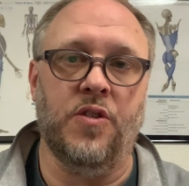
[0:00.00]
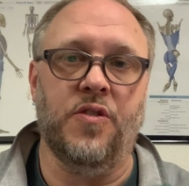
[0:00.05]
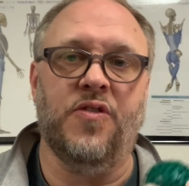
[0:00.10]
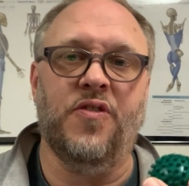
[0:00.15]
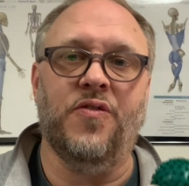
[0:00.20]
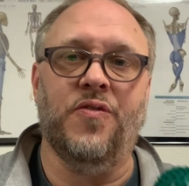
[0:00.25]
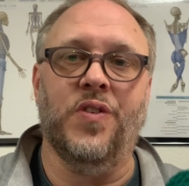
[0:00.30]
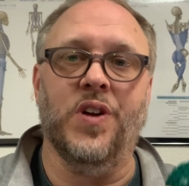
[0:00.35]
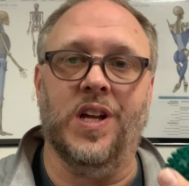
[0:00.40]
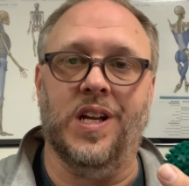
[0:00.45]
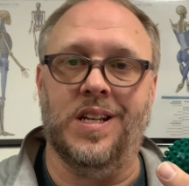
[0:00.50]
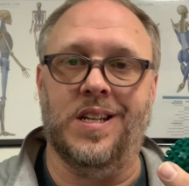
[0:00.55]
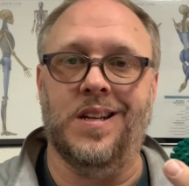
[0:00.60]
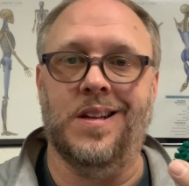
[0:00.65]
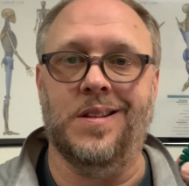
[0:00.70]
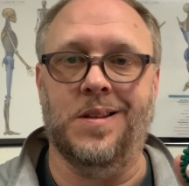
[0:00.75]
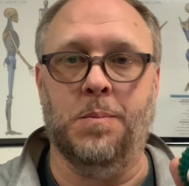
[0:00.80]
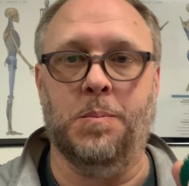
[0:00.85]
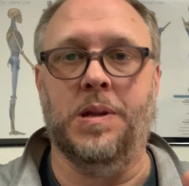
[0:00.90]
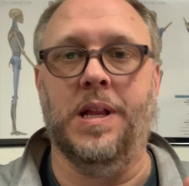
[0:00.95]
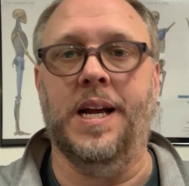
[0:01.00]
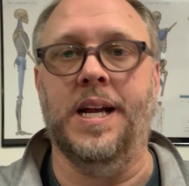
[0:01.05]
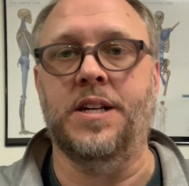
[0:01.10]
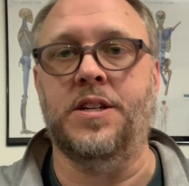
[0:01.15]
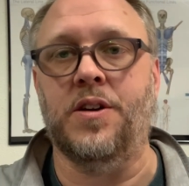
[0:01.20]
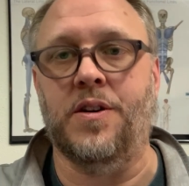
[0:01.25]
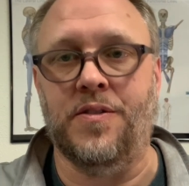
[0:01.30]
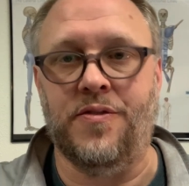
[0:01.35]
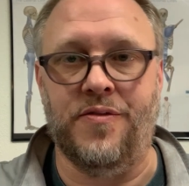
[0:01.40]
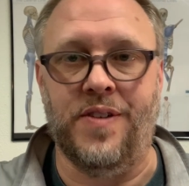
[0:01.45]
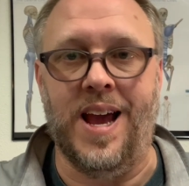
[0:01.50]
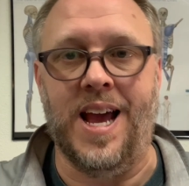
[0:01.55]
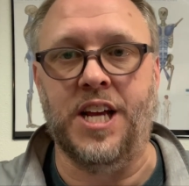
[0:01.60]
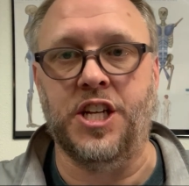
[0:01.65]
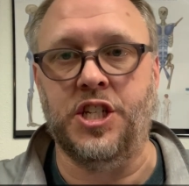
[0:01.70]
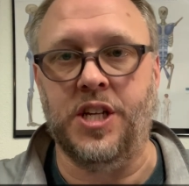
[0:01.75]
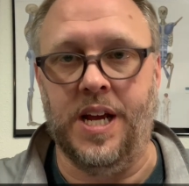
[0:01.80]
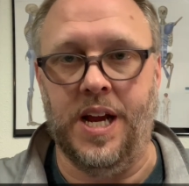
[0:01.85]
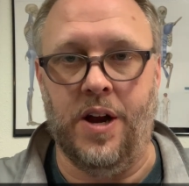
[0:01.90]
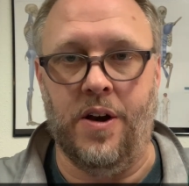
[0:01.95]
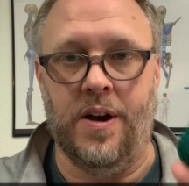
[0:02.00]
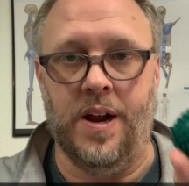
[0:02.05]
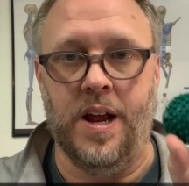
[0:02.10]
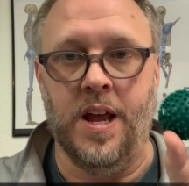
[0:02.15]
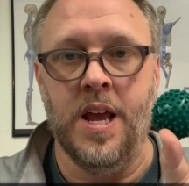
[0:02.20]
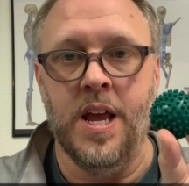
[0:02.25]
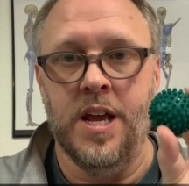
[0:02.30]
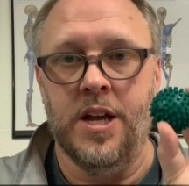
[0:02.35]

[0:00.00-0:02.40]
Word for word: foot, the plantar fascia area.